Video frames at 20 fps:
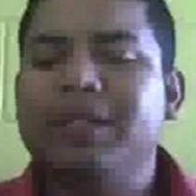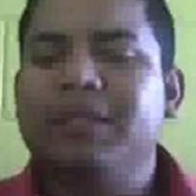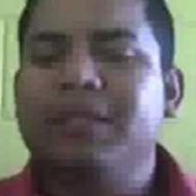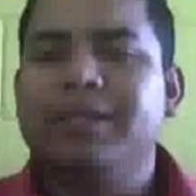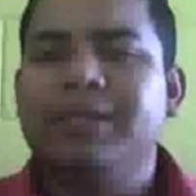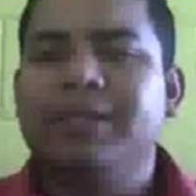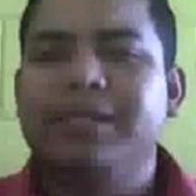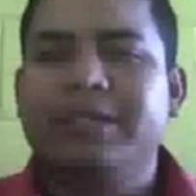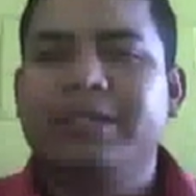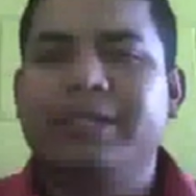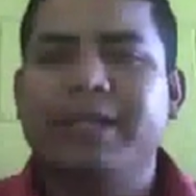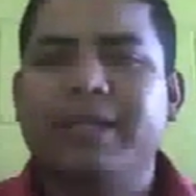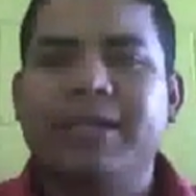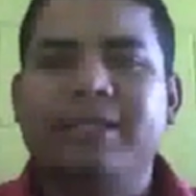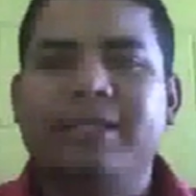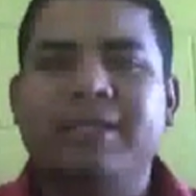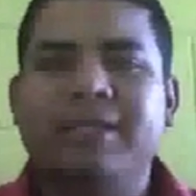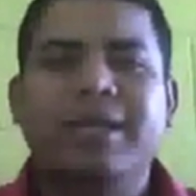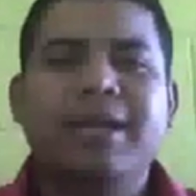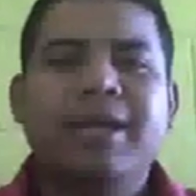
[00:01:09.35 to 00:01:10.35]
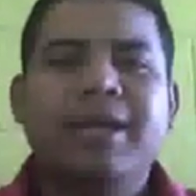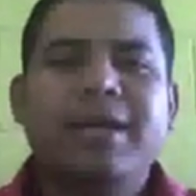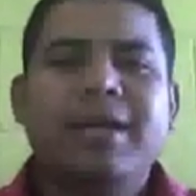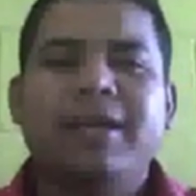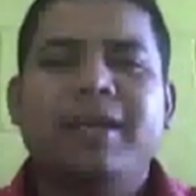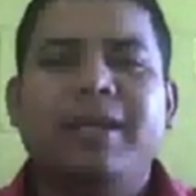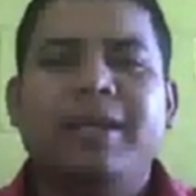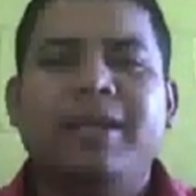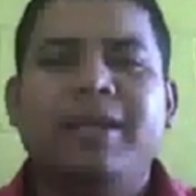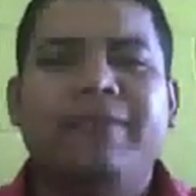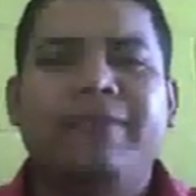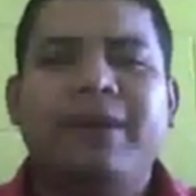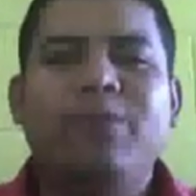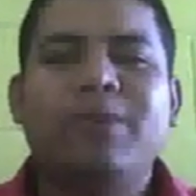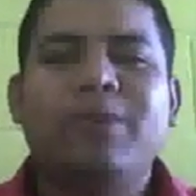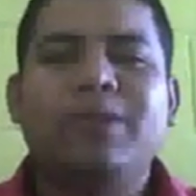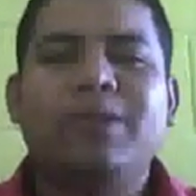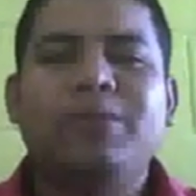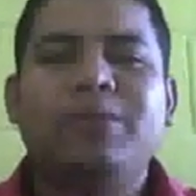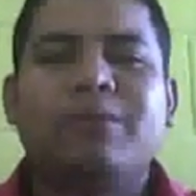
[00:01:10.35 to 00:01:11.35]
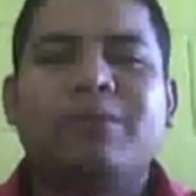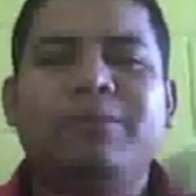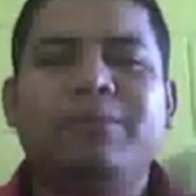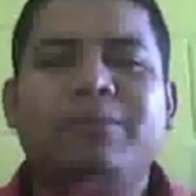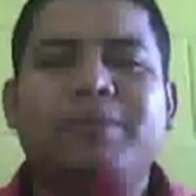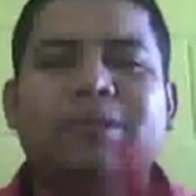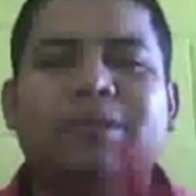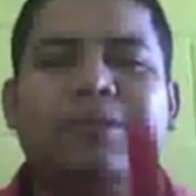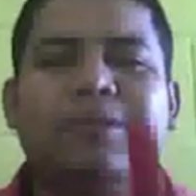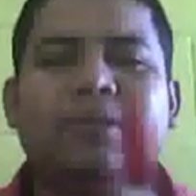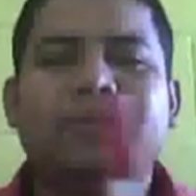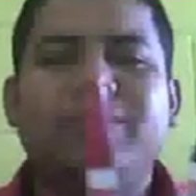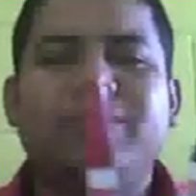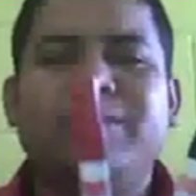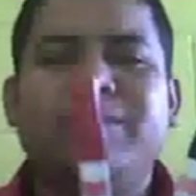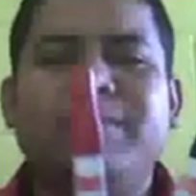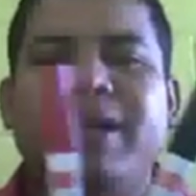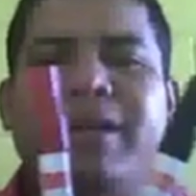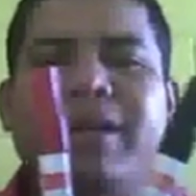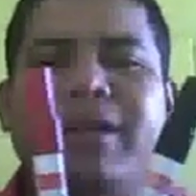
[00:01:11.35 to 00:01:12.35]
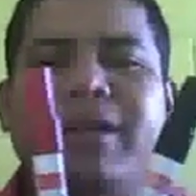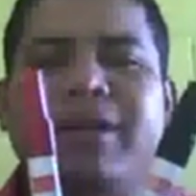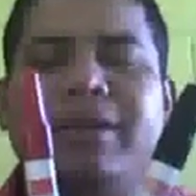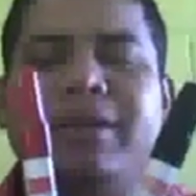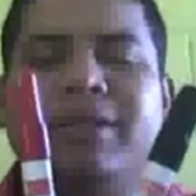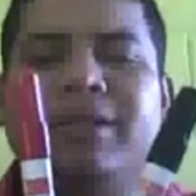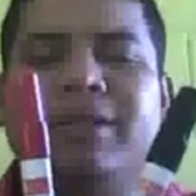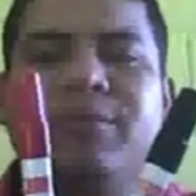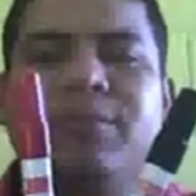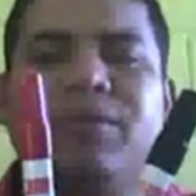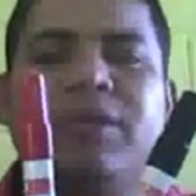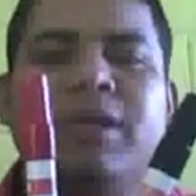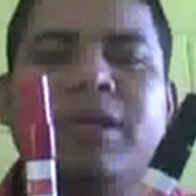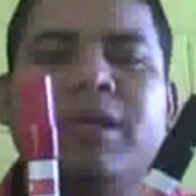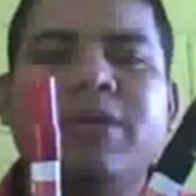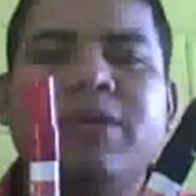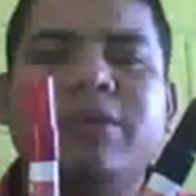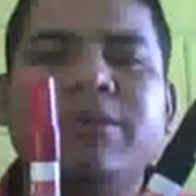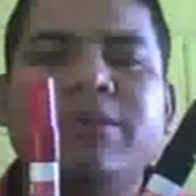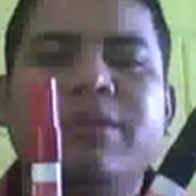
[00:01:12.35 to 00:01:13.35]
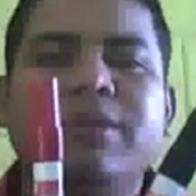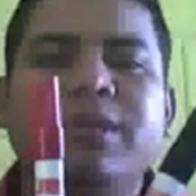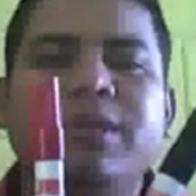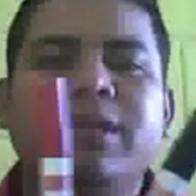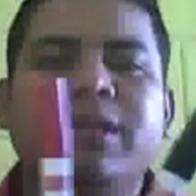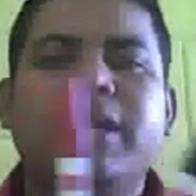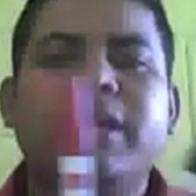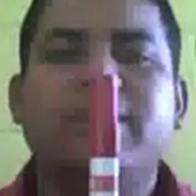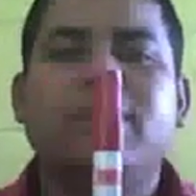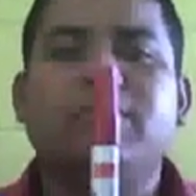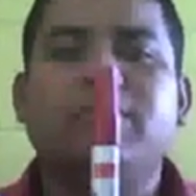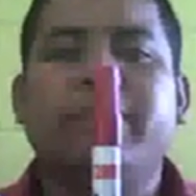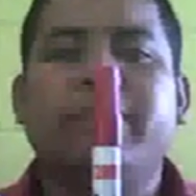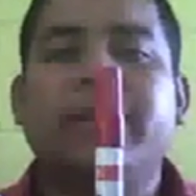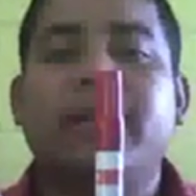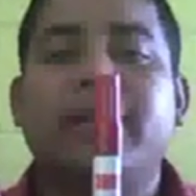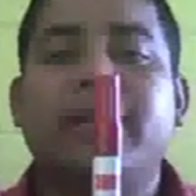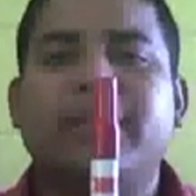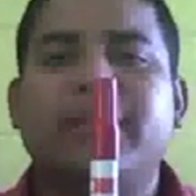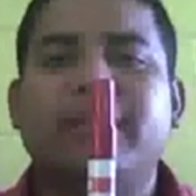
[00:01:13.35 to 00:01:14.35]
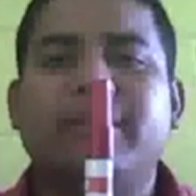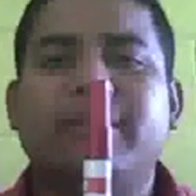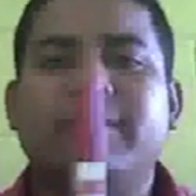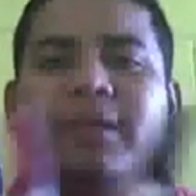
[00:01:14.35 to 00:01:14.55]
In this case, if I want to compare these three markers, I'm gonna use a superlative,